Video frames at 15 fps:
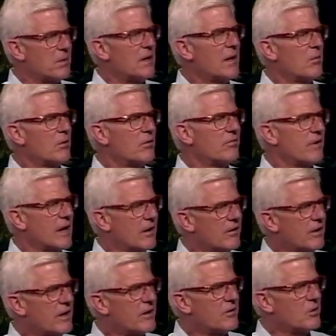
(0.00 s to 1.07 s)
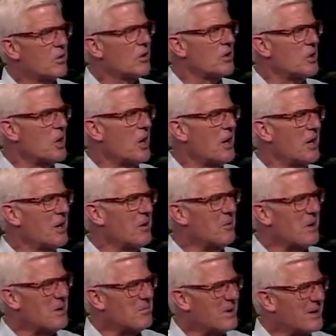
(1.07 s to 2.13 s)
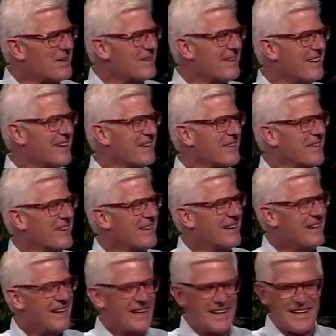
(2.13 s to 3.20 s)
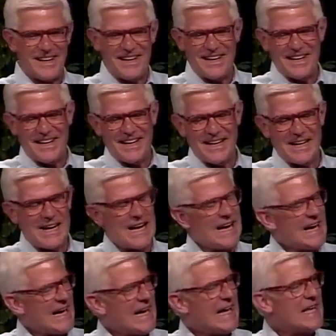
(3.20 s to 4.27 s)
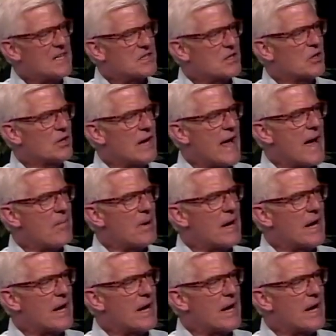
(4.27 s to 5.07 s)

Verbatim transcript: been able to follow that early on anyway, but uh, uh, it's a good habit,